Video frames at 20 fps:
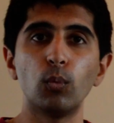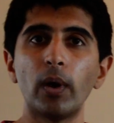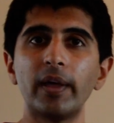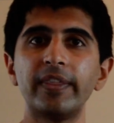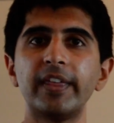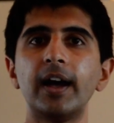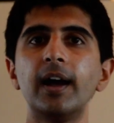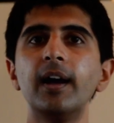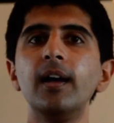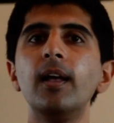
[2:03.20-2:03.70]

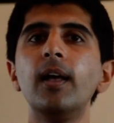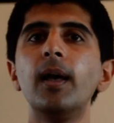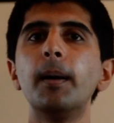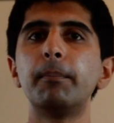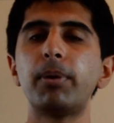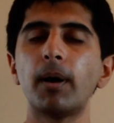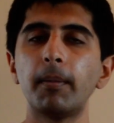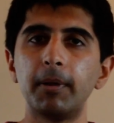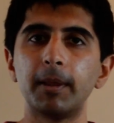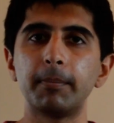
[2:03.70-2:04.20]
whether
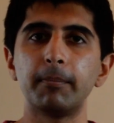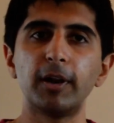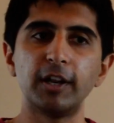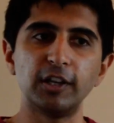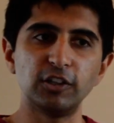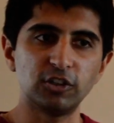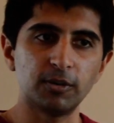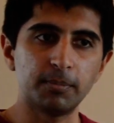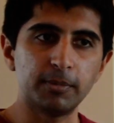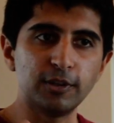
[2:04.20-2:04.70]
public money
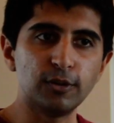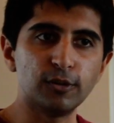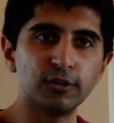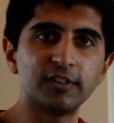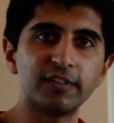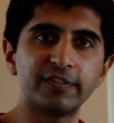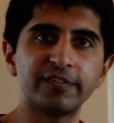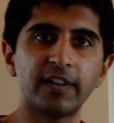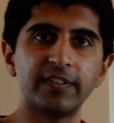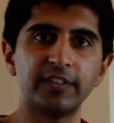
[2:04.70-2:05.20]
should be used
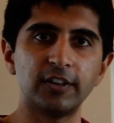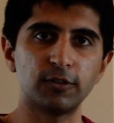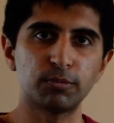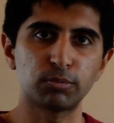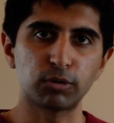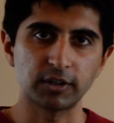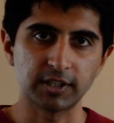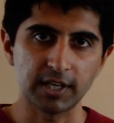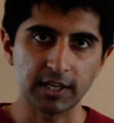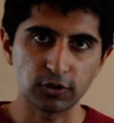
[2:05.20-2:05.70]
to fund these
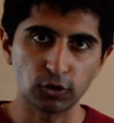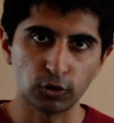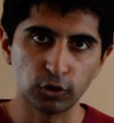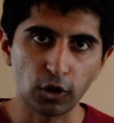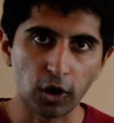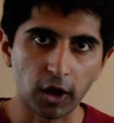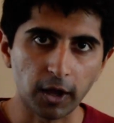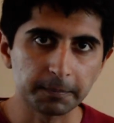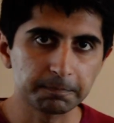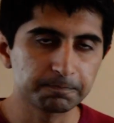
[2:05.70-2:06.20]
projects or
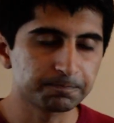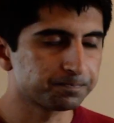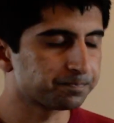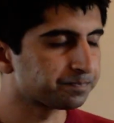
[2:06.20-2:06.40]
not.